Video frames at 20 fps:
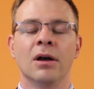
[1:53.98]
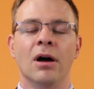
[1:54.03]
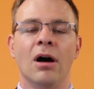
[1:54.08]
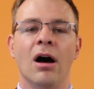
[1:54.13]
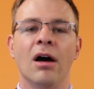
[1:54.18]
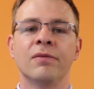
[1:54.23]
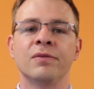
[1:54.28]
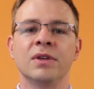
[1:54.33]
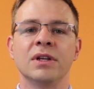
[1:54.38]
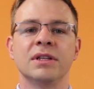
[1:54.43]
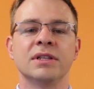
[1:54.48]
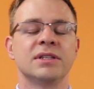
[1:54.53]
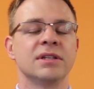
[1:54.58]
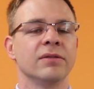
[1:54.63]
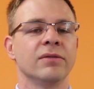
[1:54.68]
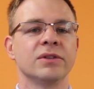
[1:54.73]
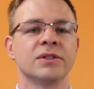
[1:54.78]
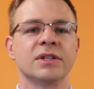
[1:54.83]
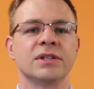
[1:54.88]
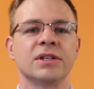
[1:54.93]
Often
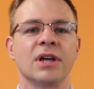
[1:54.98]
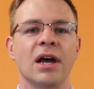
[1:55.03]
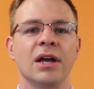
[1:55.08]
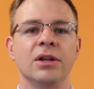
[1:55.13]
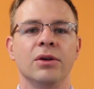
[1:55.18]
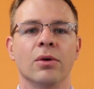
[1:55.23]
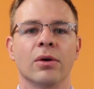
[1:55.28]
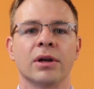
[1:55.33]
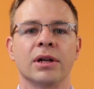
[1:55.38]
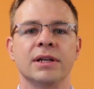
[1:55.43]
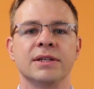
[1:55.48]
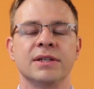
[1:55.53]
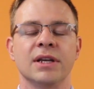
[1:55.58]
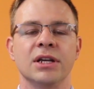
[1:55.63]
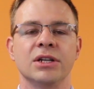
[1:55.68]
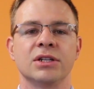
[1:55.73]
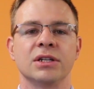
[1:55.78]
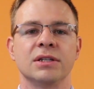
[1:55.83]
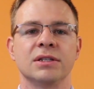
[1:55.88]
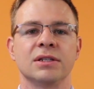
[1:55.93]
civil society
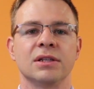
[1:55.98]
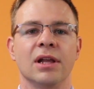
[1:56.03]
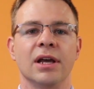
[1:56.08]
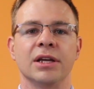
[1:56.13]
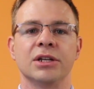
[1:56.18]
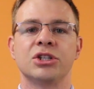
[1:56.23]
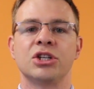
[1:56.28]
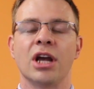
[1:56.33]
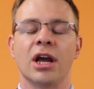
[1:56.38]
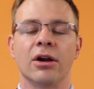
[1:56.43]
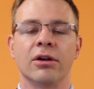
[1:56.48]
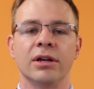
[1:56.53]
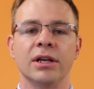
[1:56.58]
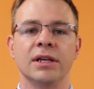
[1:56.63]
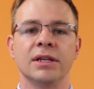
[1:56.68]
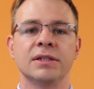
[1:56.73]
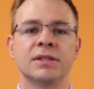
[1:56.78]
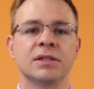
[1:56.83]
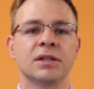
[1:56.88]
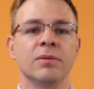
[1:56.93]
organizations like
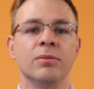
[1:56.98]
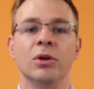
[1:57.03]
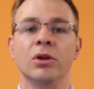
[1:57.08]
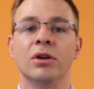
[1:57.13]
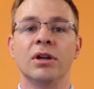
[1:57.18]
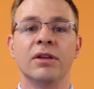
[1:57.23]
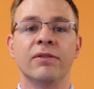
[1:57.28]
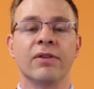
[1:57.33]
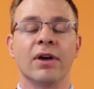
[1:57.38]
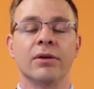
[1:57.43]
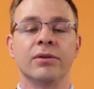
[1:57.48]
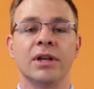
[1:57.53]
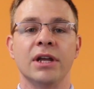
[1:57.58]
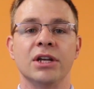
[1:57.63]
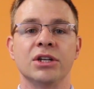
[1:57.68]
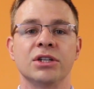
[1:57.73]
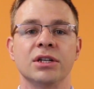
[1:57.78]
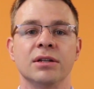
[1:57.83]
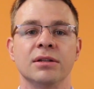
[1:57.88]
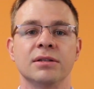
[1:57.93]
charities, community
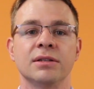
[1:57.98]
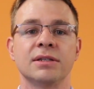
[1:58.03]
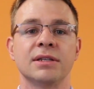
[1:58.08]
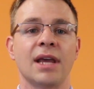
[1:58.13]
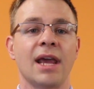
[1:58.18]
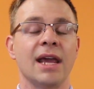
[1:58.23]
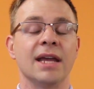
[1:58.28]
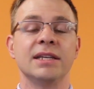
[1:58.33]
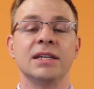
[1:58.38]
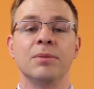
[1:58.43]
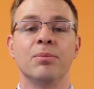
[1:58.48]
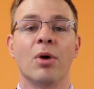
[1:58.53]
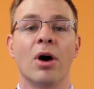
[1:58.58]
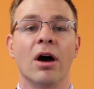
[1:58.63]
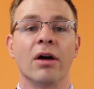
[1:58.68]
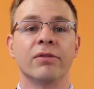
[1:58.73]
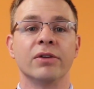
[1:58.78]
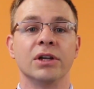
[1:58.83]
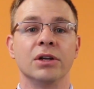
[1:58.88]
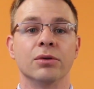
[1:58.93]
foundations,
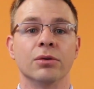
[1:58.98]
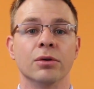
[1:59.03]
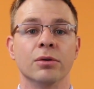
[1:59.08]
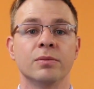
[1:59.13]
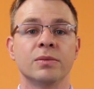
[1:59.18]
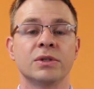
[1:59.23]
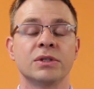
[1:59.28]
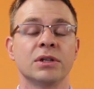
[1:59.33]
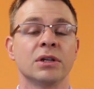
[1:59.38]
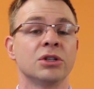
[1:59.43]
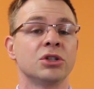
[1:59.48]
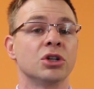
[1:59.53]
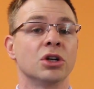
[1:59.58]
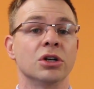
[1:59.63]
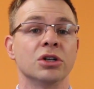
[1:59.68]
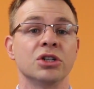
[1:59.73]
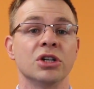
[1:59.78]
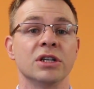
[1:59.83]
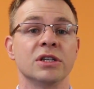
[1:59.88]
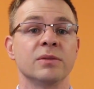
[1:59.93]
anti-poverty groups,
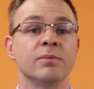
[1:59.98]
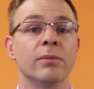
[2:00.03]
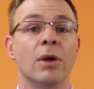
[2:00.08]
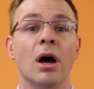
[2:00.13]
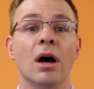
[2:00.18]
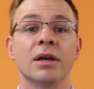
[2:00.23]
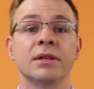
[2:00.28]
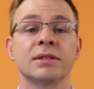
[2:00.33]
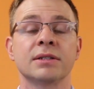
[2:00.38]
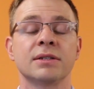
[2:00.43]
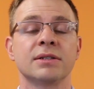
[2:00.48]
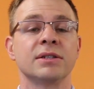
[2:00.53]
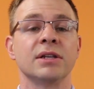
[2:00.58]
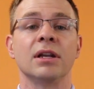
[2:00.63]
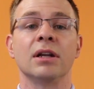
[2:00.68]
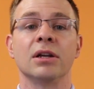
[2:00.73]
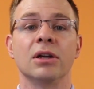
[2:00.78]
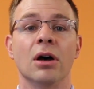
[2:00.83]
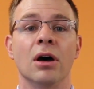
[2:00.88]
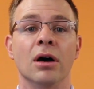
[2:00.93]
churches, mosques,
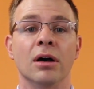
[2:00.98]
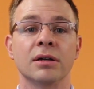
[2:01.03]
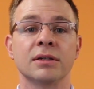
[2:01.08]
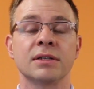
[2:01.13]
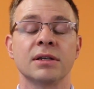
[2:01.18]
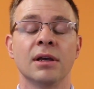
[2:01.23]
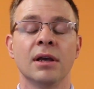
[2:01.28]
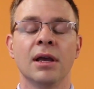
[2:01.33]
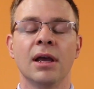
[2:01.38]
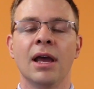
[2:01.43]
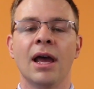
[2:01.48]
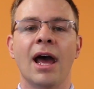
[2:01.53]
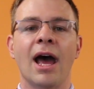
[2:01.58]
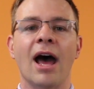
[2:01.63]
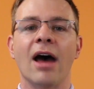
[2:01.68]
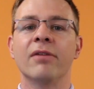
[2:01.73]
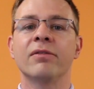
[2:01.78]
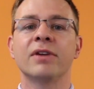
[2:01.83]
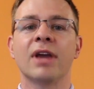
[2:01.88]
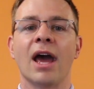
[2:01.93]
synagogues
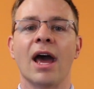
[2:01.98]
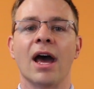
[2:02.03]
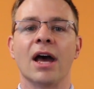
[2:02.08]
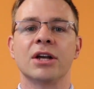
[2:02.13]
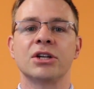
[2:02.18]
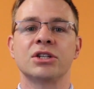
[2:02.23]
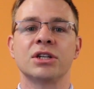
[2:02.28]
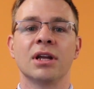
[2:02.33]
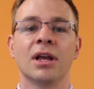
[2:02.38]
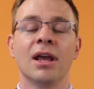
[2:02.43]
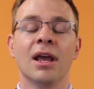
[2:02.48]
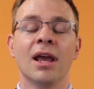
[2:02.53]
have cash